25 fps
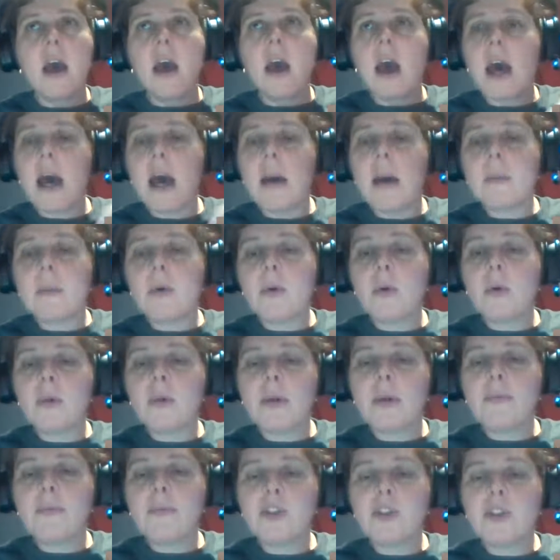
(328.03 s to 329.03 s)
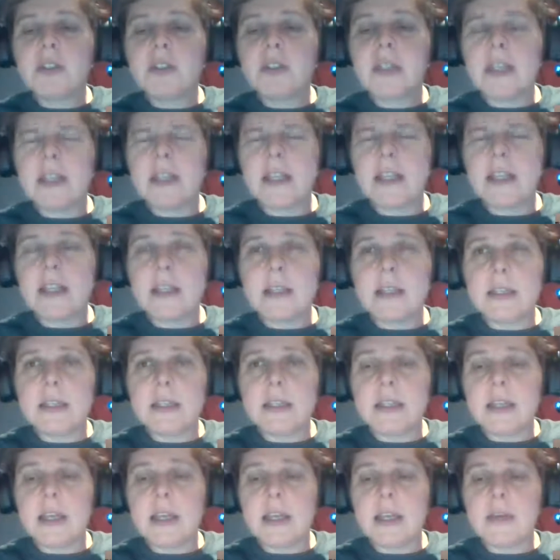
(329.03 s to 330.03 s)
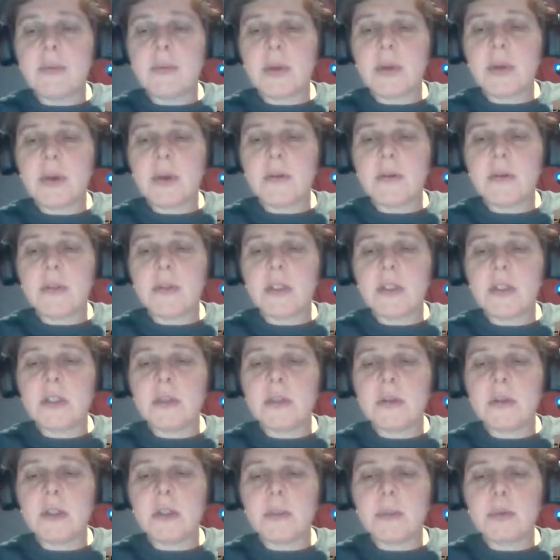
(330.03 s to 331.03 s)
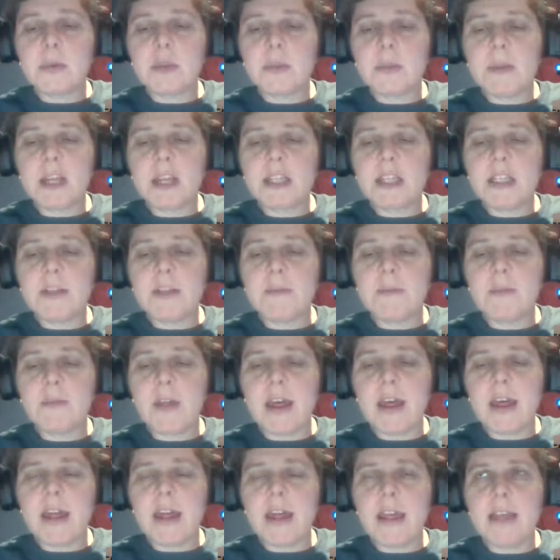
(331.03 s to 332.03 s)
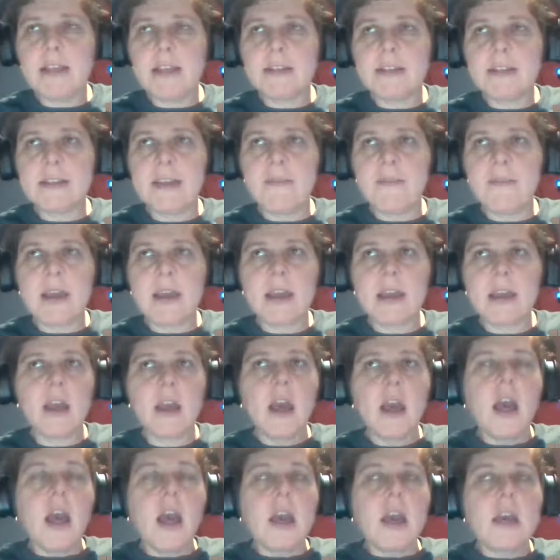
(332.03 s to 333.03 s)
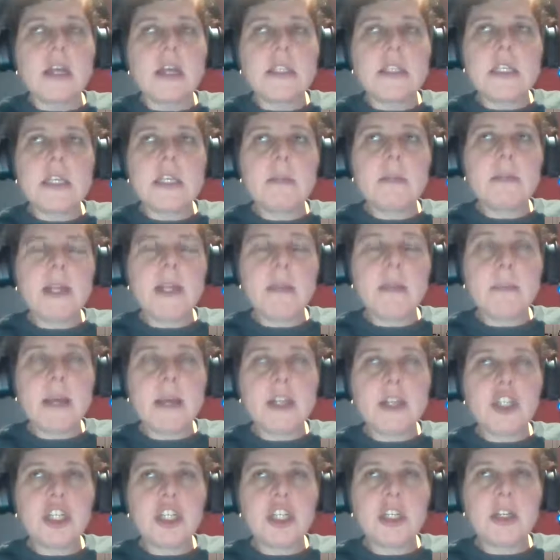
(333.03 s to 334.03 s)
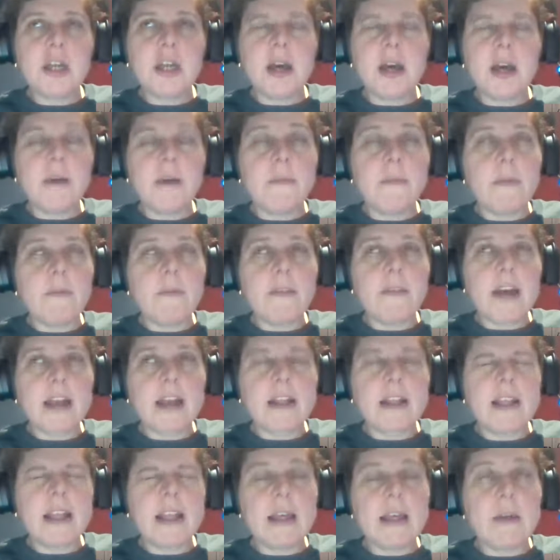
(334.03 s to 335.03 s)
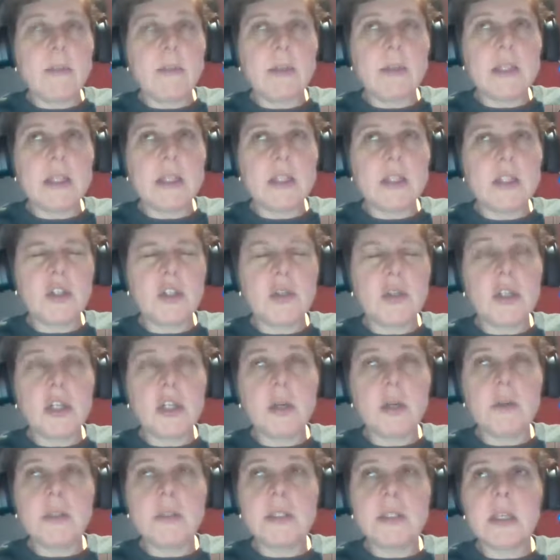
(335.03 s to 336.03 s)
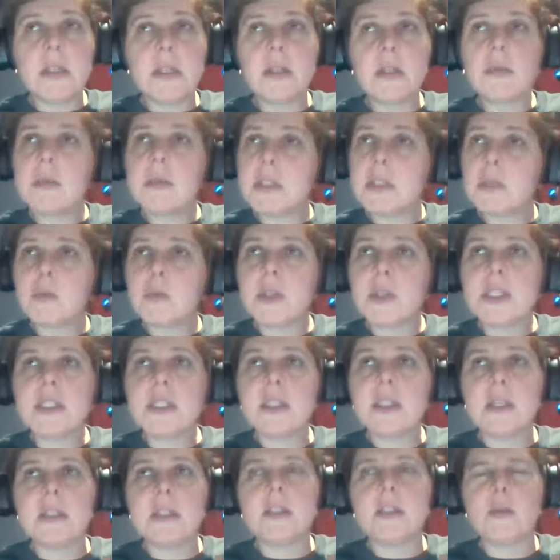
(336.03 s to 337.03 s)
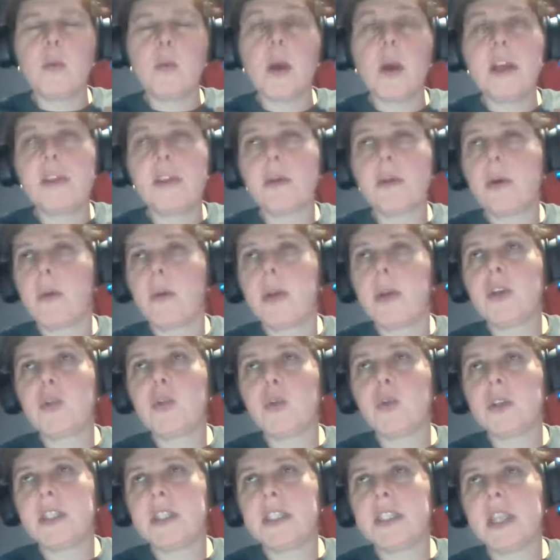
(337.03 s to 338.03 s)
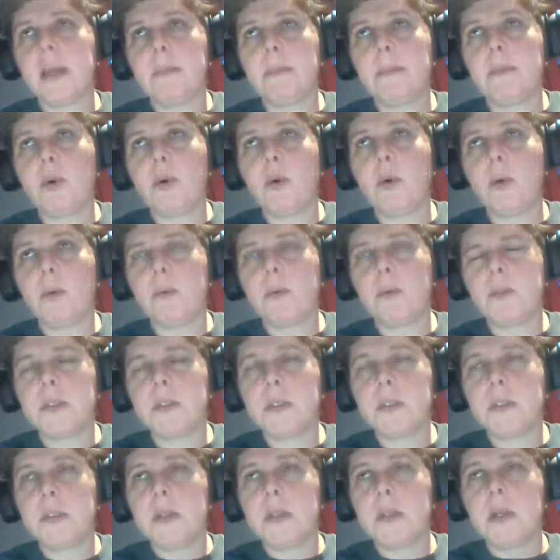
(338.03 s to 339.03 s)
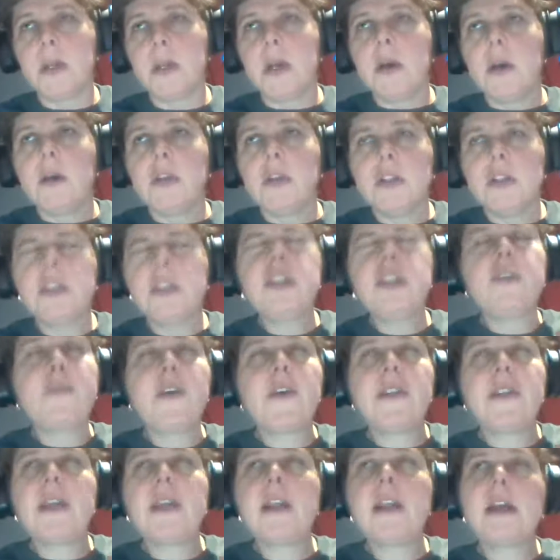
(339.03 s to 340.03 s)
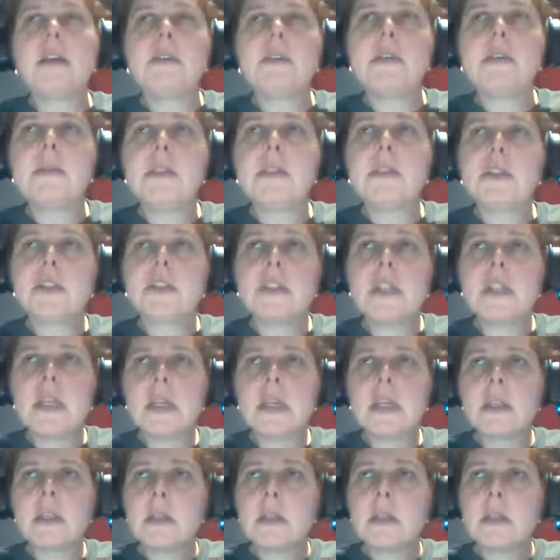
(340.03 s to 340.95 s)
Olaf, would you say that in regards to the perspective that he's giving, because he had made mention of the fact that with the studios, there is a reason as to why they're going towards tent poles. Did you find that also interesting?